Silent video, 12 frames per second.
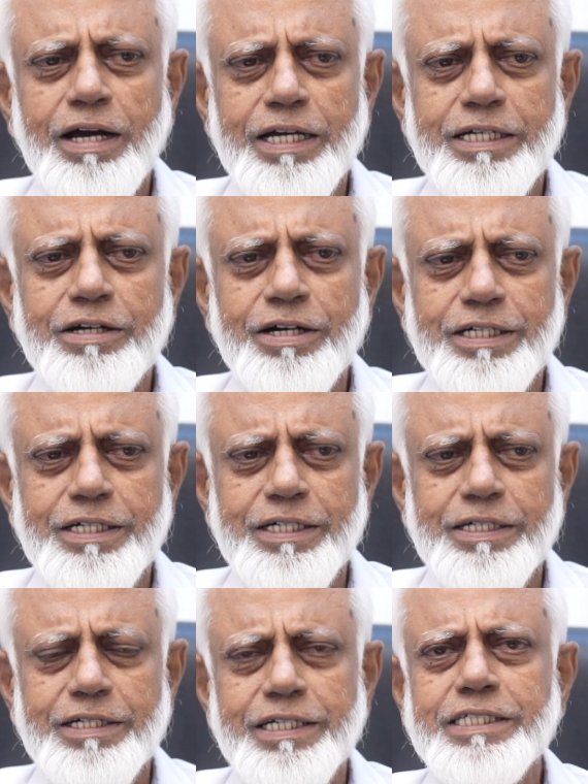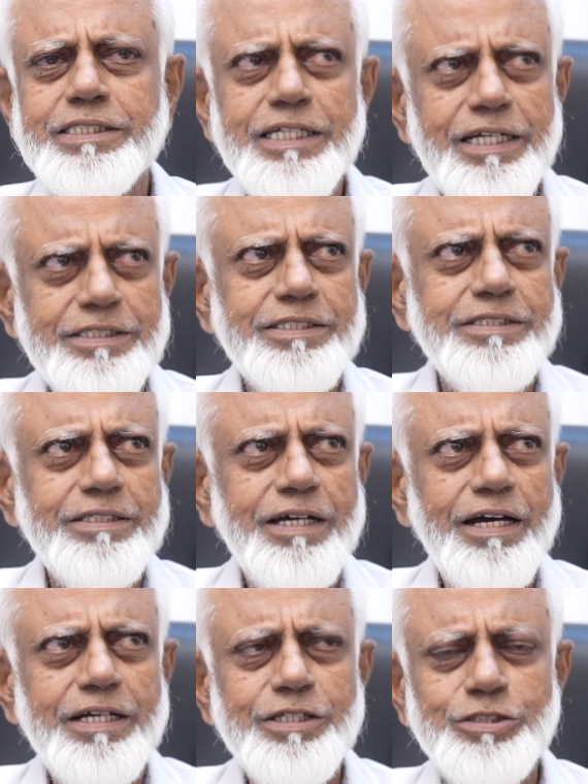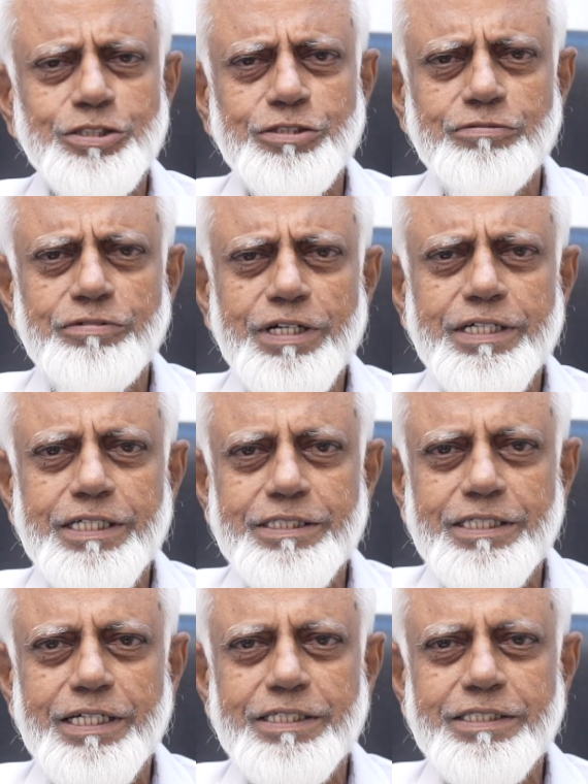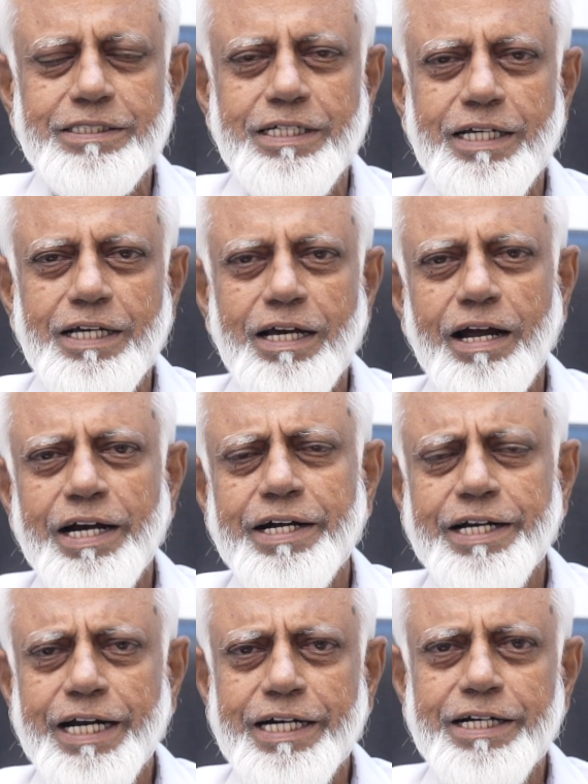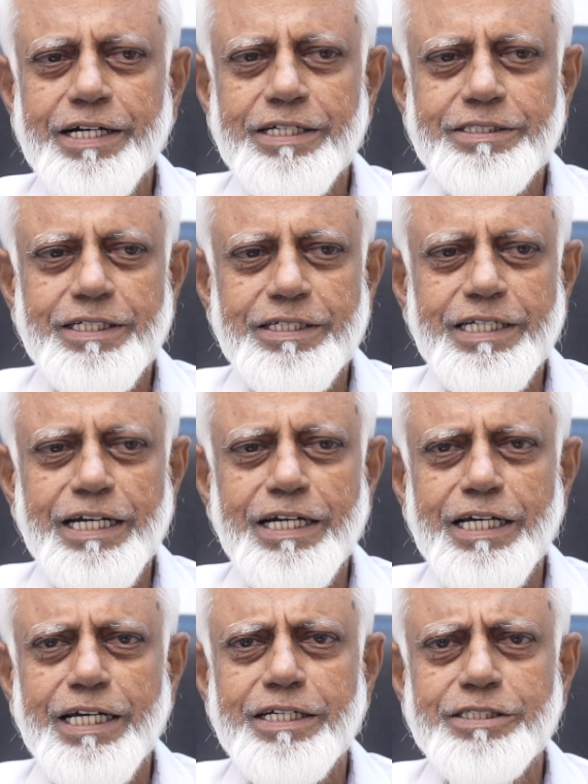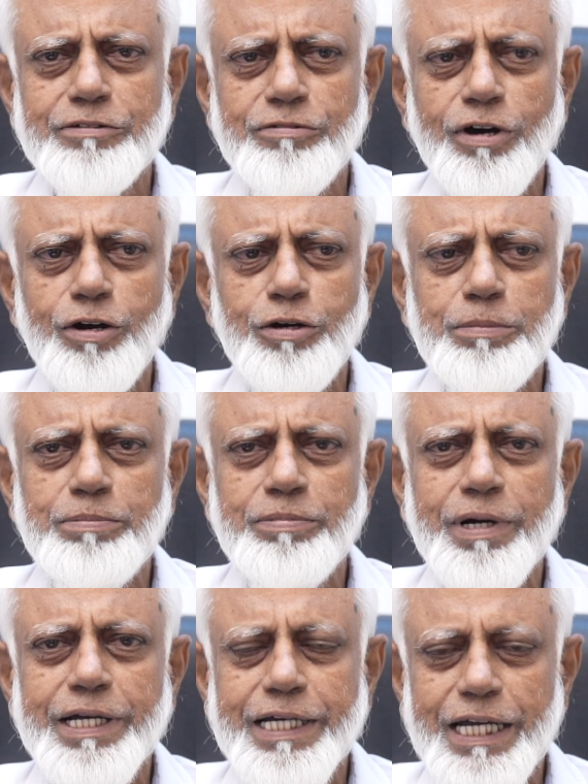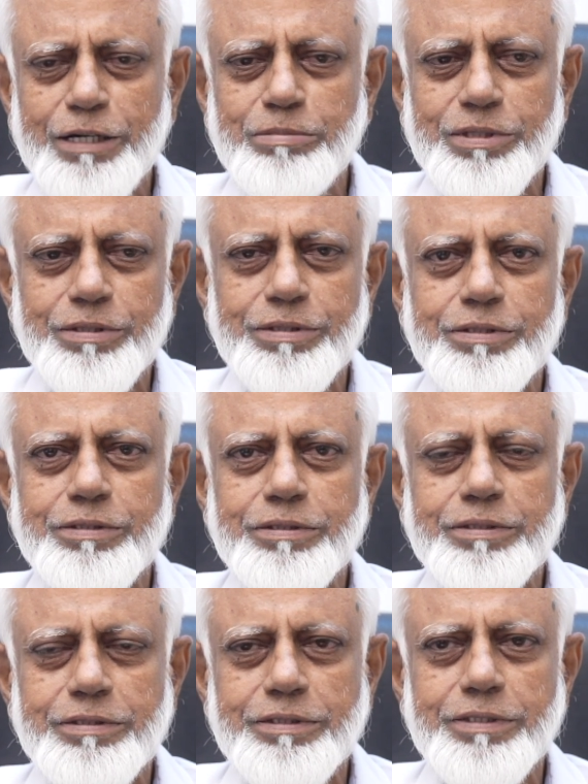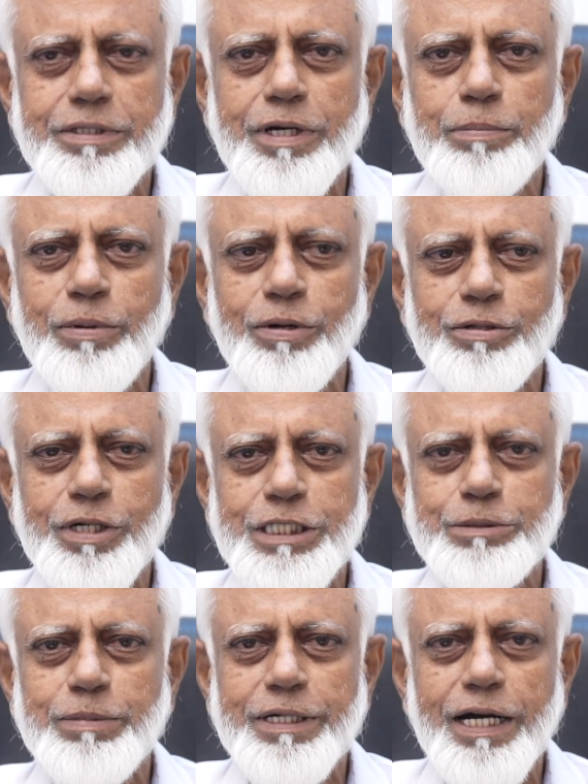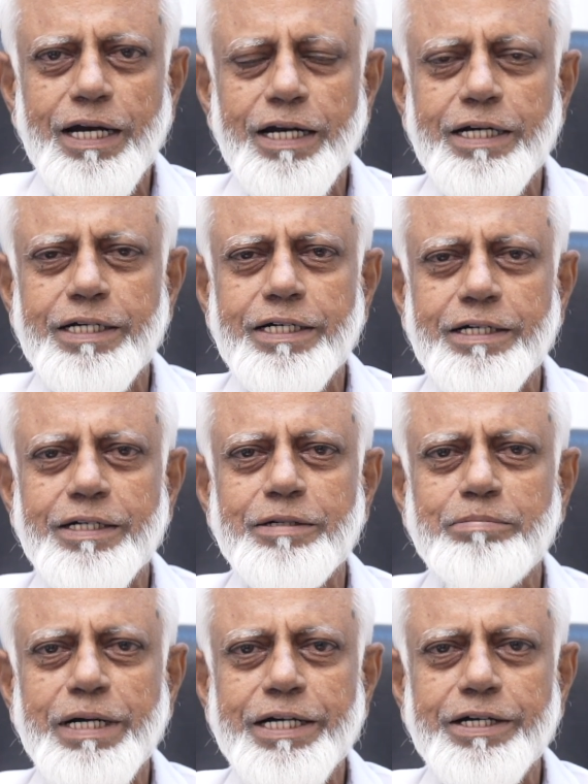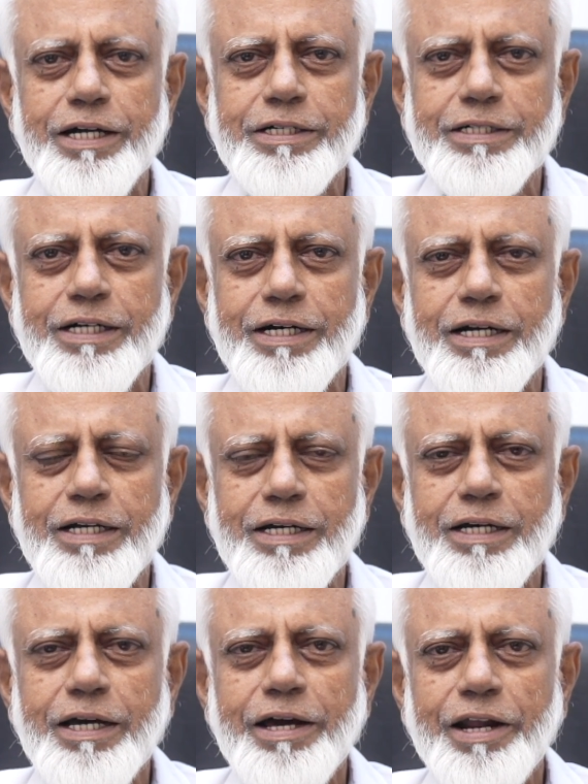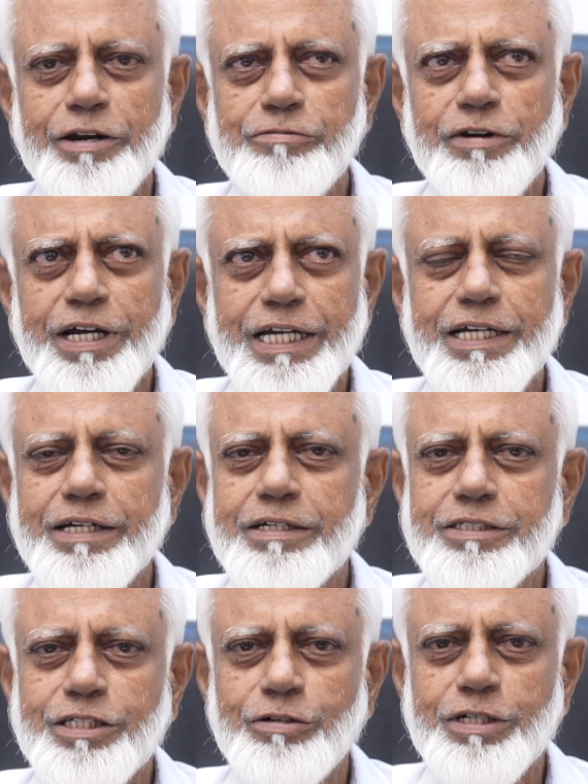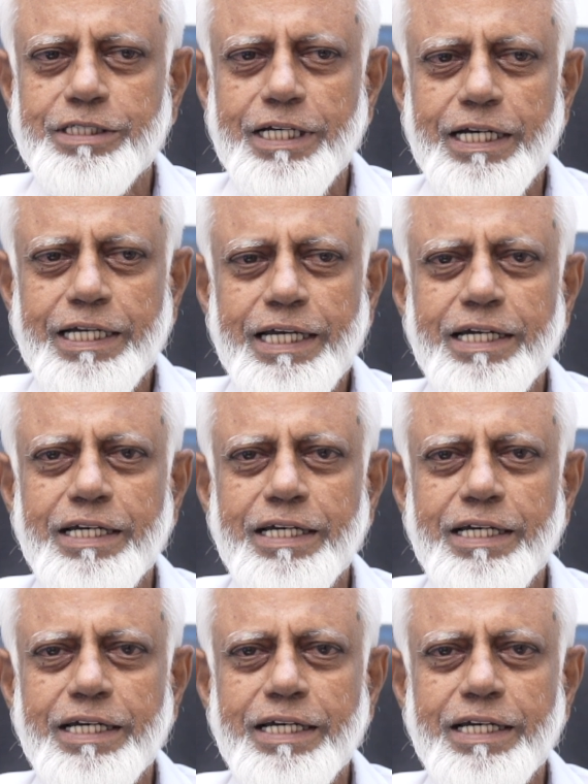I got dizziness. I used to feel dizziness and tiredness, and then I, as a follow-up, I came to Apollo Hospital and met Dr. Rifai Shaukat Ali.